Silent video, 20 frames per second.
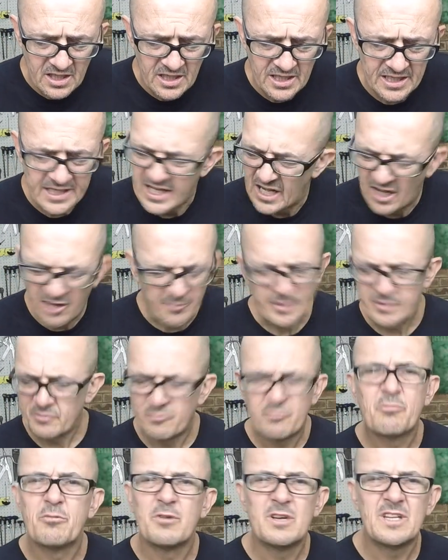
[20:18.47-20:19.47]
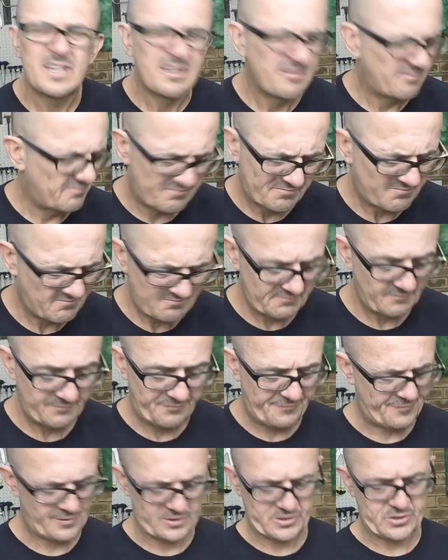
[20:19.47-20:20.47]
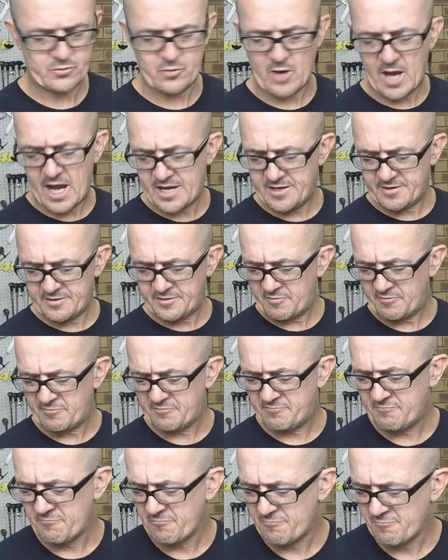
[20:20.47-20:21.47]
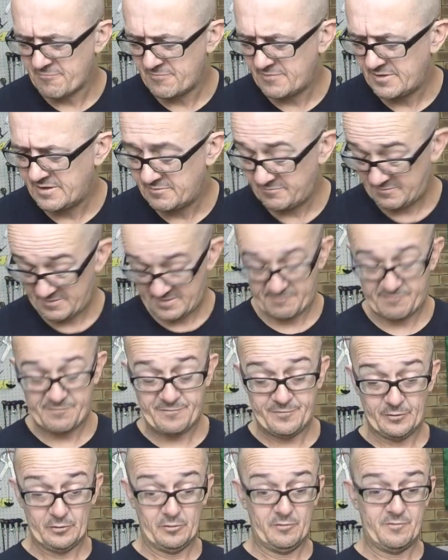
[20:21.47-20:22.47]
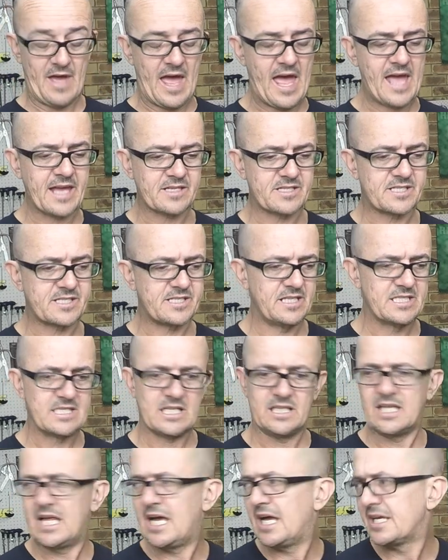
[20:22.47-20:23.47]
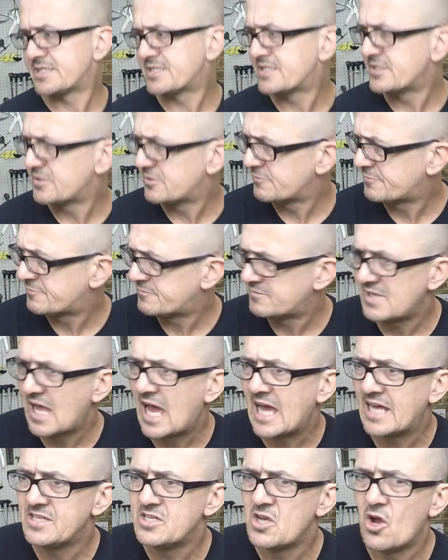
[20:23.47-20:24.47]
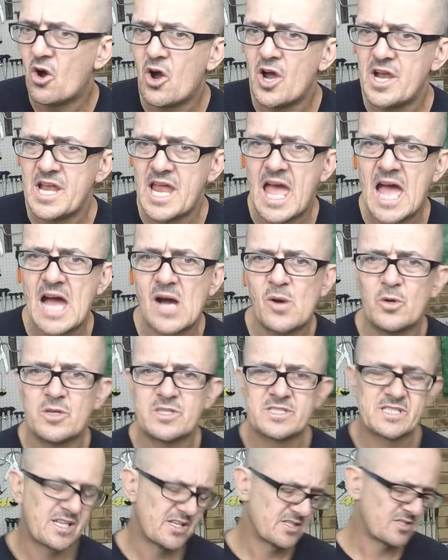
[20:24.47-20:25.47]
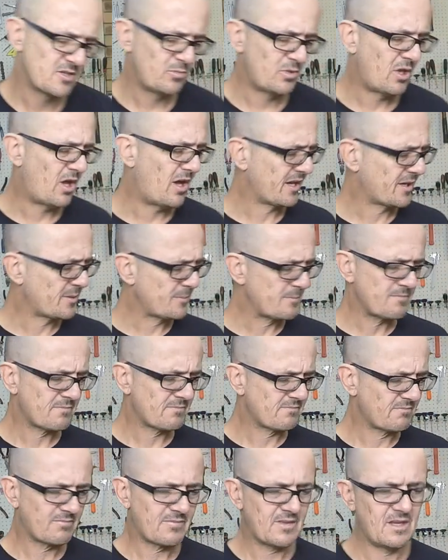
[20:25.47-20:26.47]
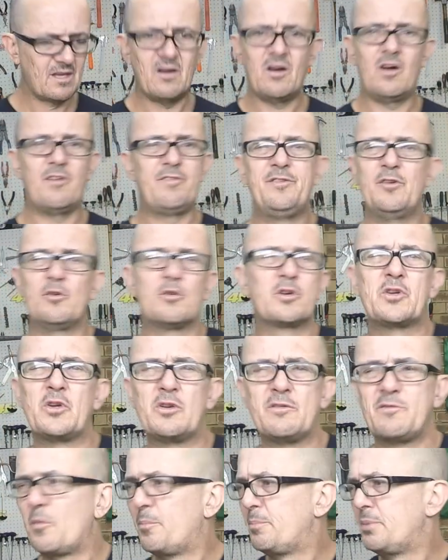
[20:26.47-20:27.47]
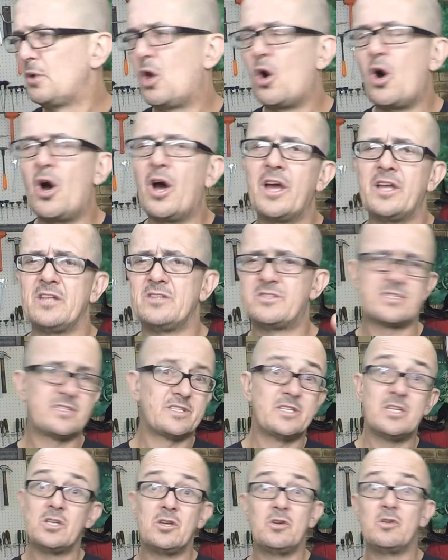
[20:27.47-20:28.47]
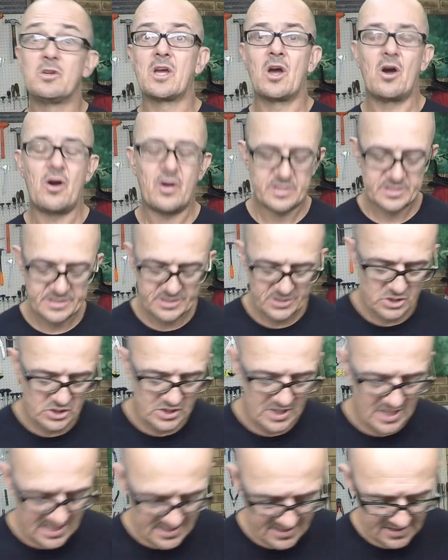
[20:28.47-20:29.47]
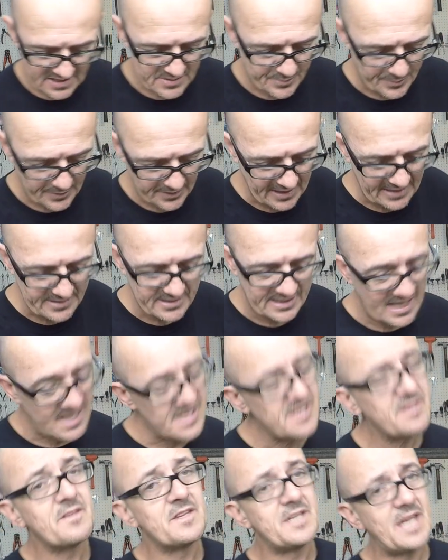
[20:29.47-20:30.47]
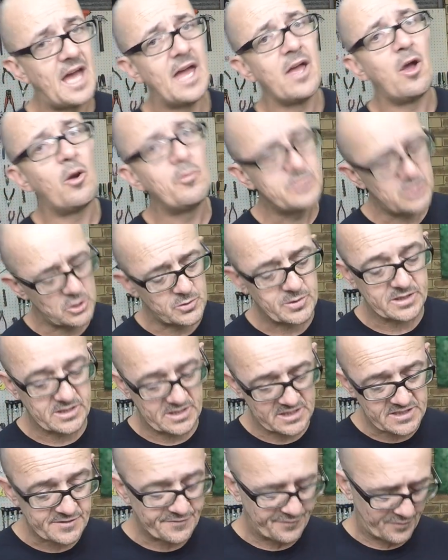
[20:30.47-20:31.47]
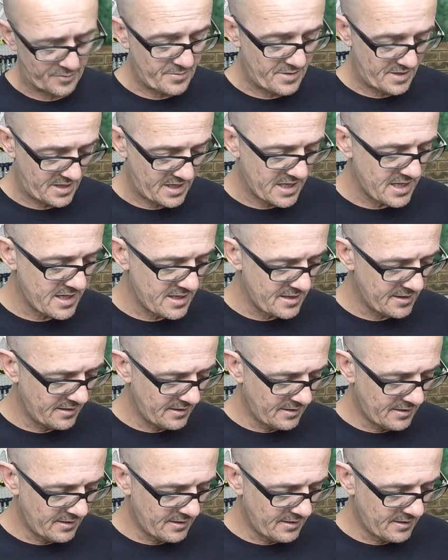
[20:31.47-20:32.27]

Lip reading: you know, I've been really frustrated and full of angst in the last sort of 9 hours because I'm like, I feel kind of obliged to you guys to share this, but at the end of the day, I'm doing this for me,